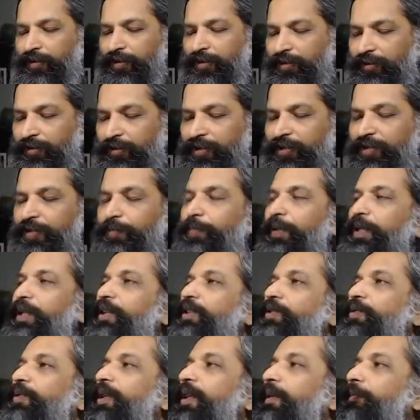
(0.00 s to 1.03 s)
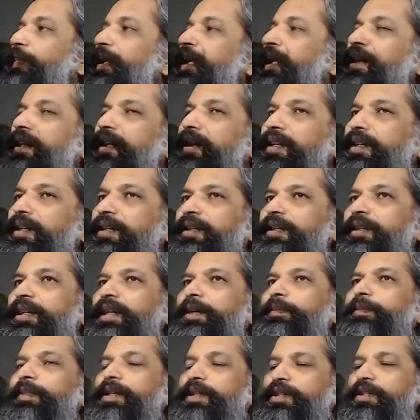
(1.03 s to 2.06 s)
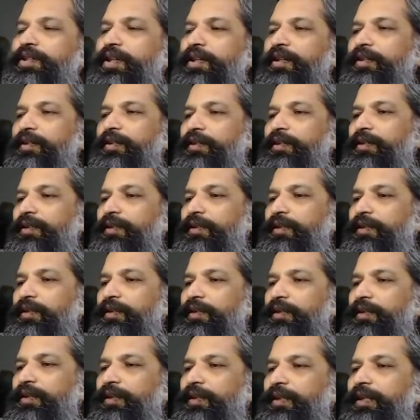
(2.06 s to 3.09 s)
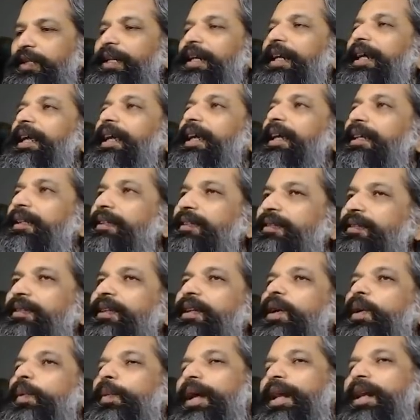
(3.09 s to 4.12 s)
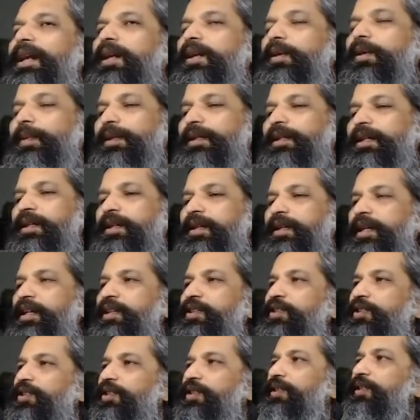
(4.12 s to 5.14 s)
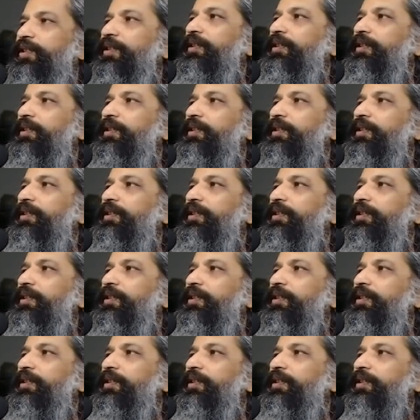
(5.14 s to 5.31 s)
the spiritual being emerging is well within reach,